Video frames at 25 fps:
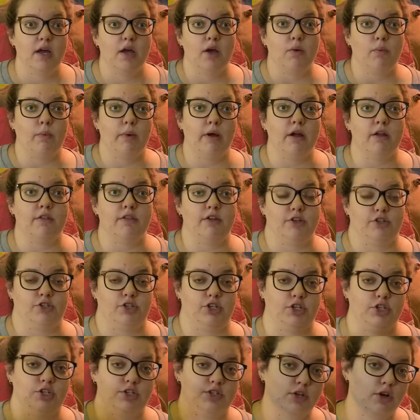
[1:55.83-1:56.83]
where there's
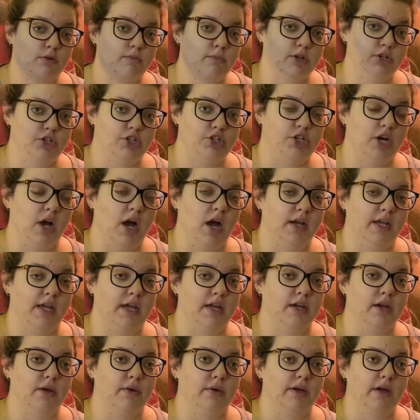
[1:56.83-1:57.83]
just so much talking
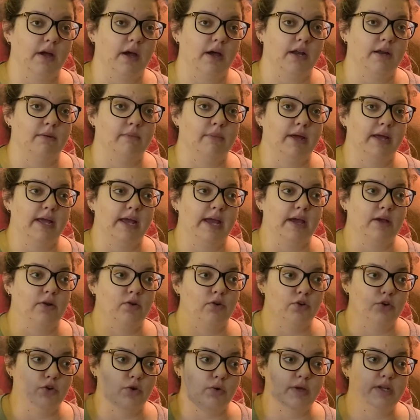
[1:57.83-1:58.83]
going on in my head or
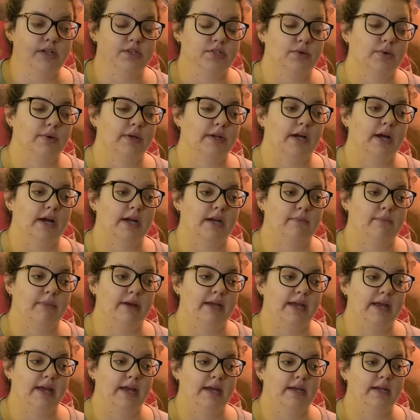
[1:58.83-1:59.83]
noise going on in my
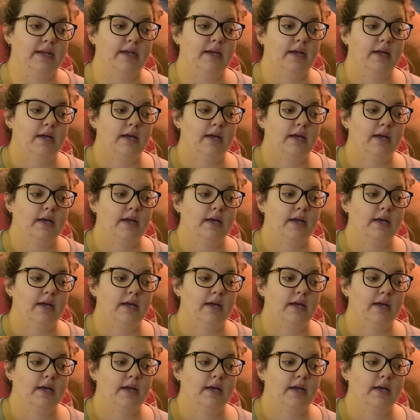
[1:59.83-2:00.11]
head